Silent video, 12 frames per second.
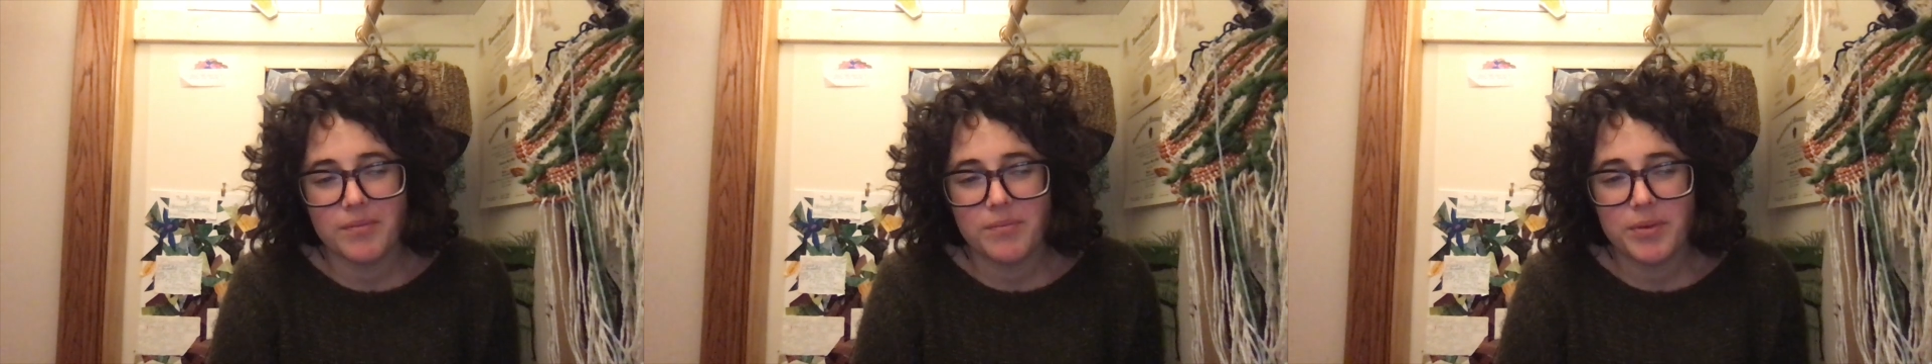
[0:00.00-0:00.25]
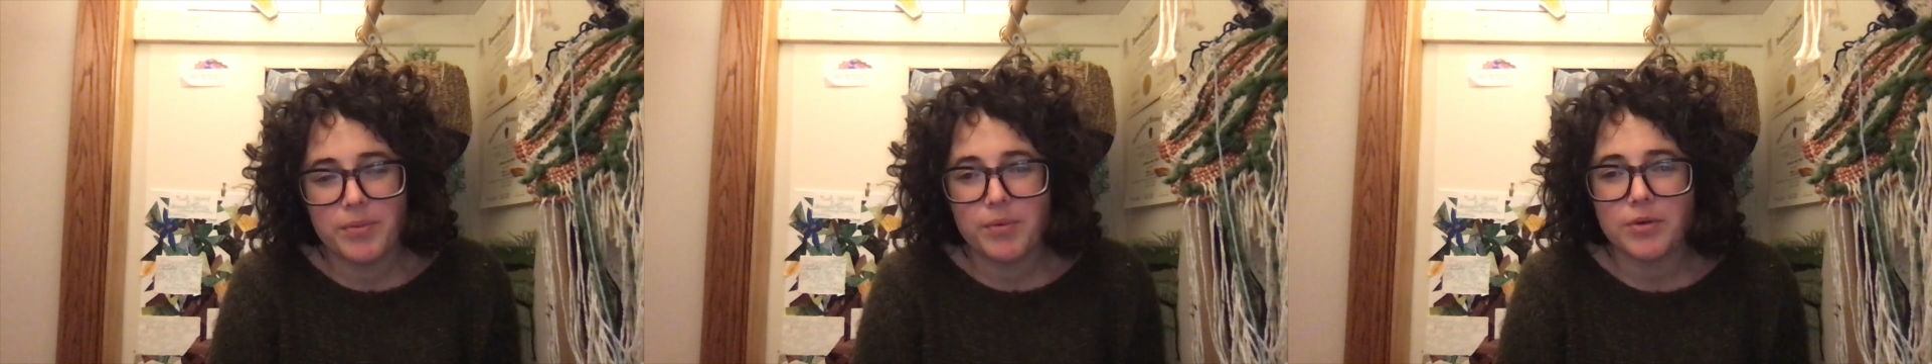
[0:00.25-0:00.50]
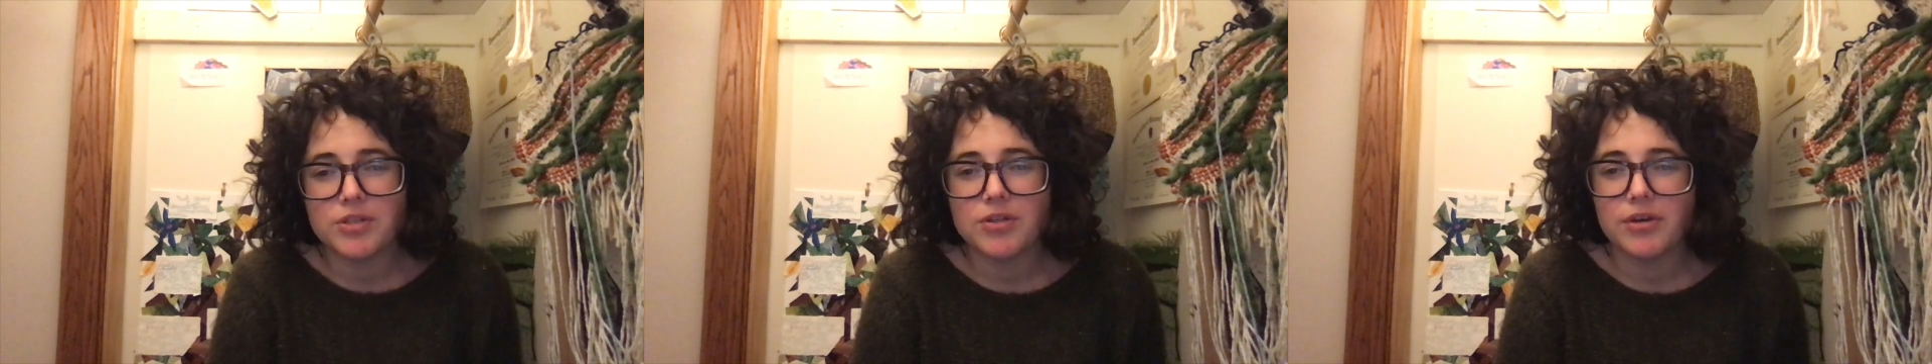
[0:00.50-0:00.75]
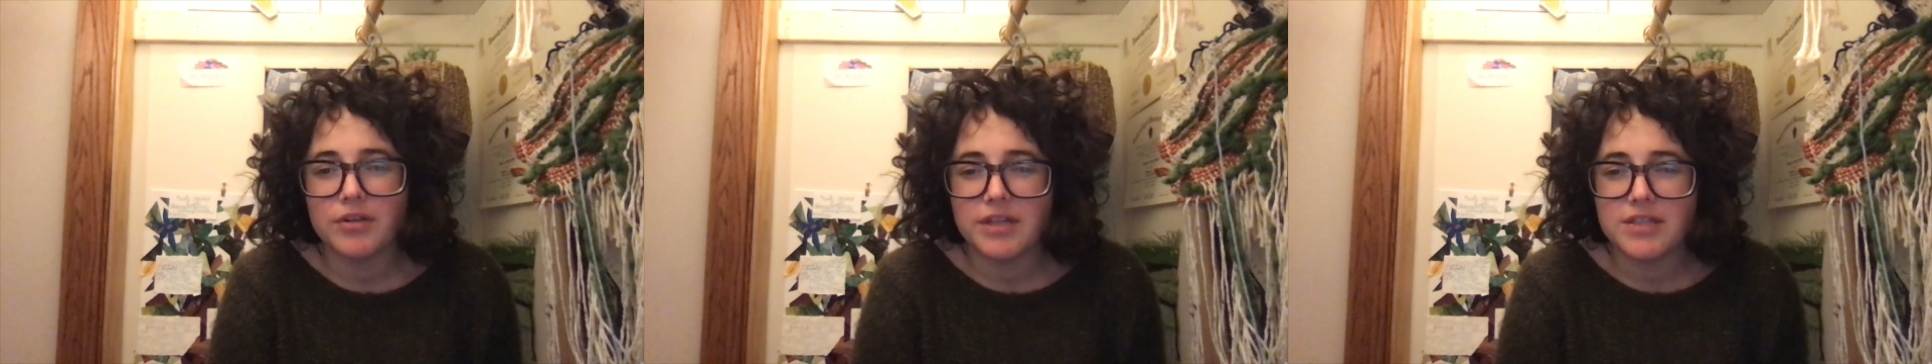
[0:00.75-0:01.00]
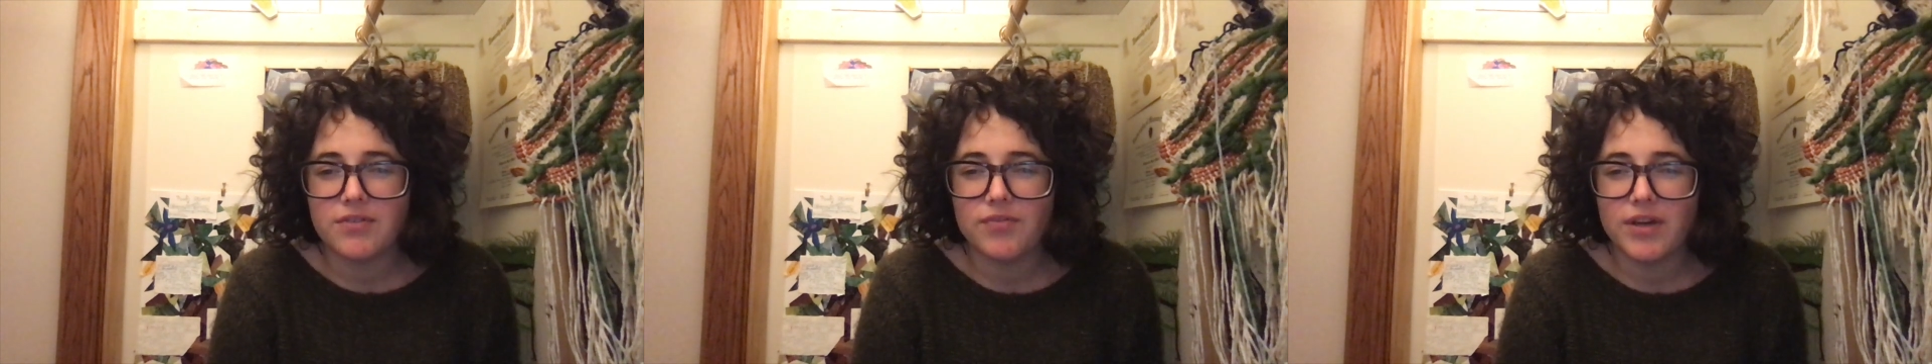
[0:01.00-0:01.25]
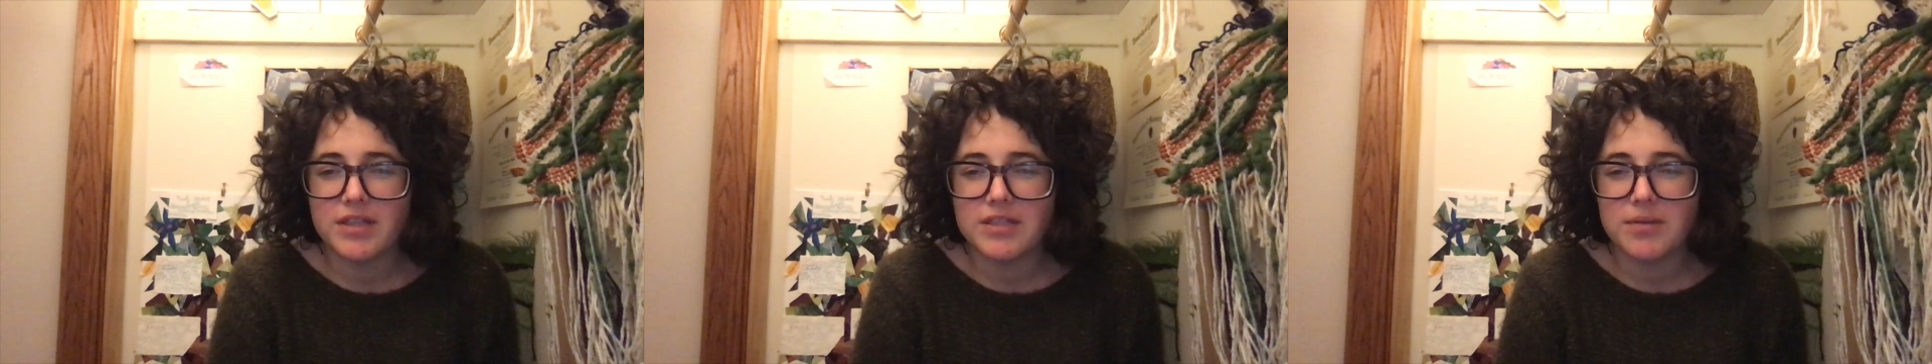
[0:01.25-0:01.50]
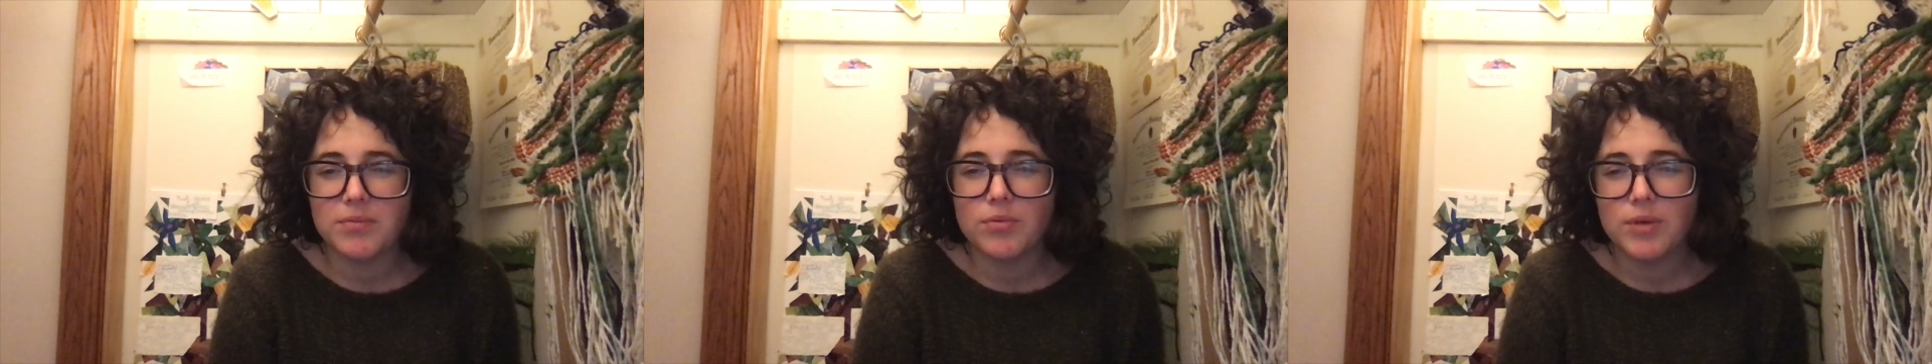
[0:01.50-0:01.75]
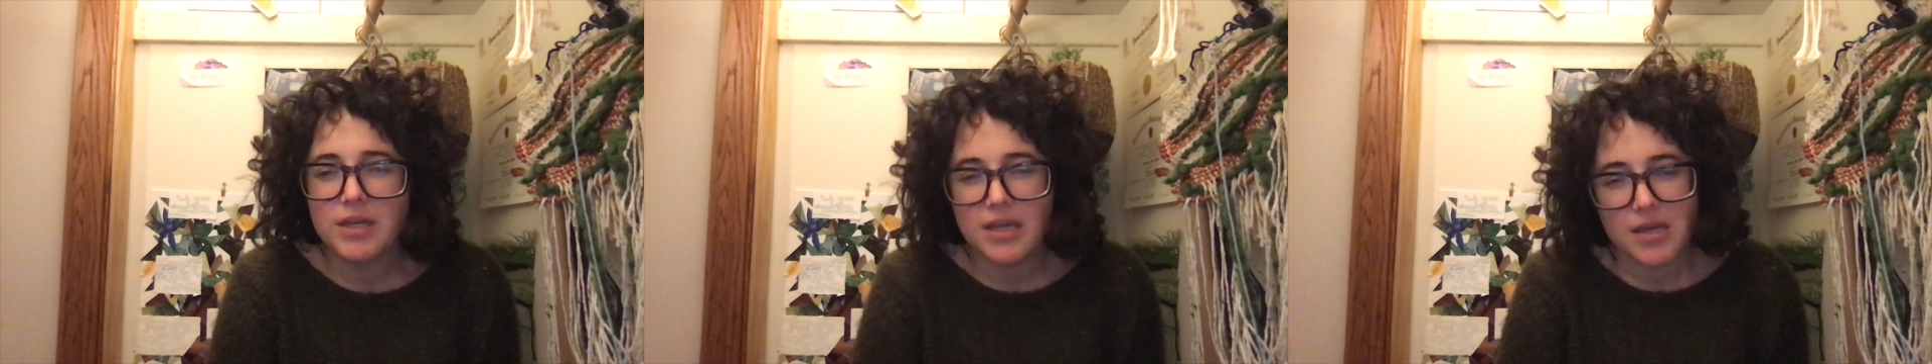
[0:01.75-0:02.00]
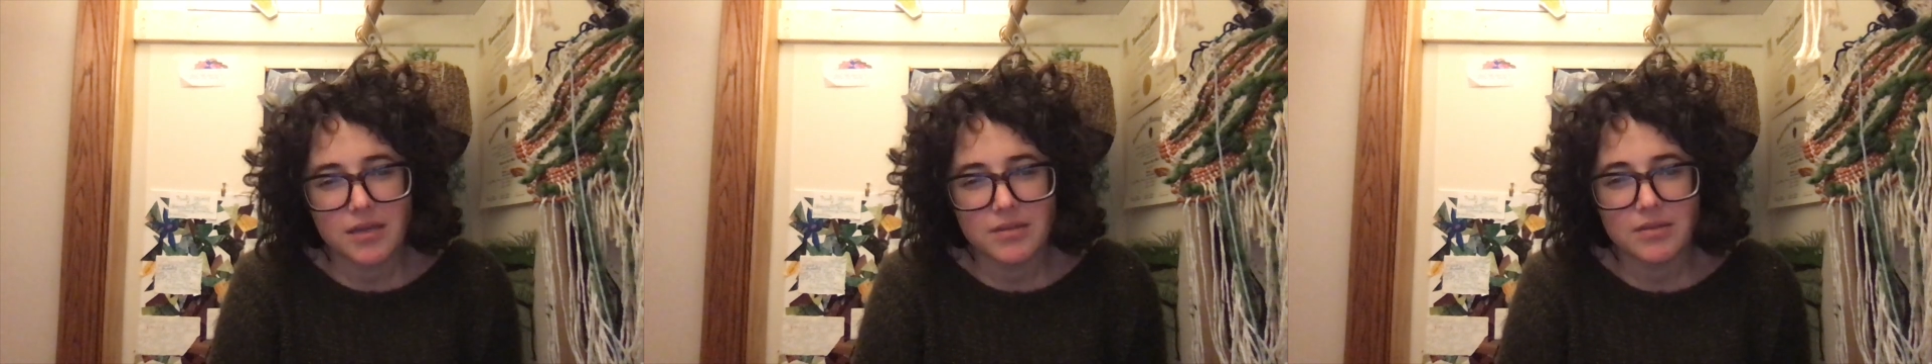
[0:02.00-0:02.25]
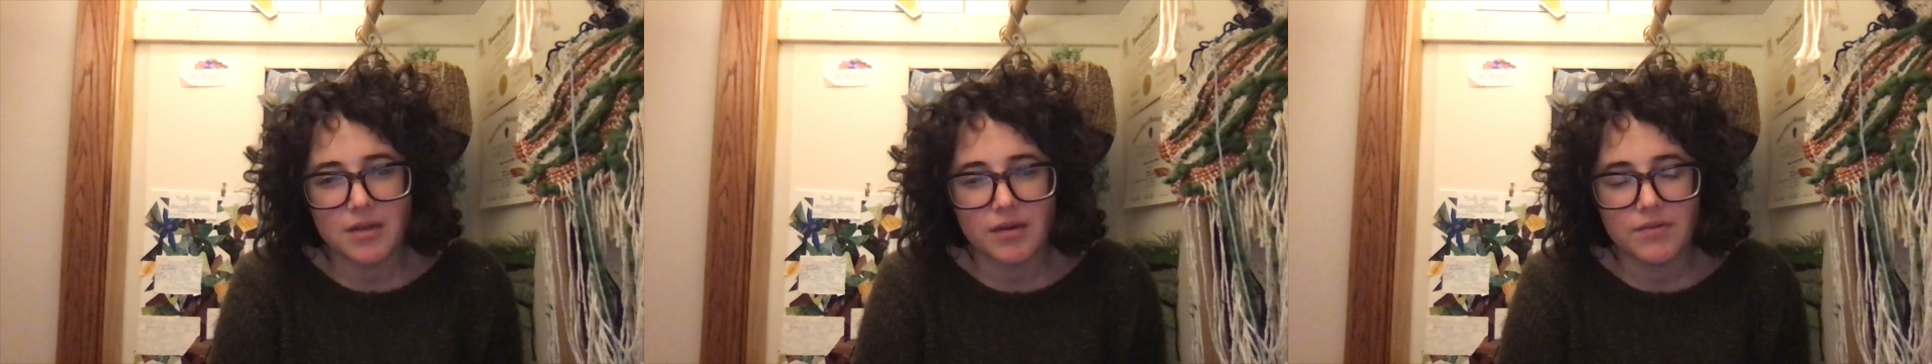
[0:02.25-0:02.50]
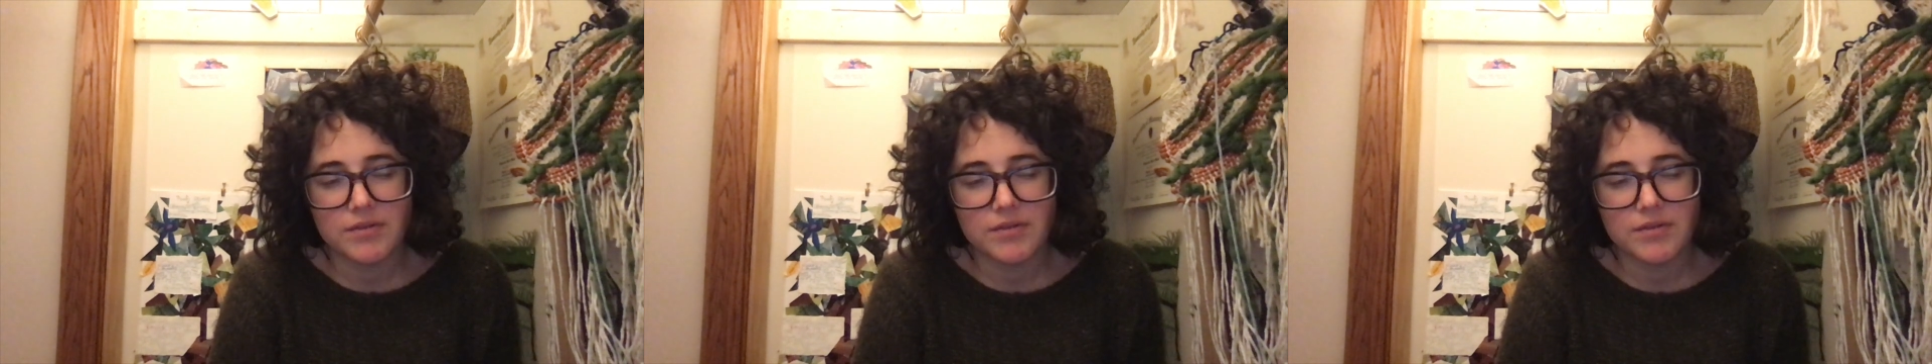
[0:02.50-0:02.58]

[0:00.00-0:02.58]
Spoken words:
People were struggling to find some reading stuff,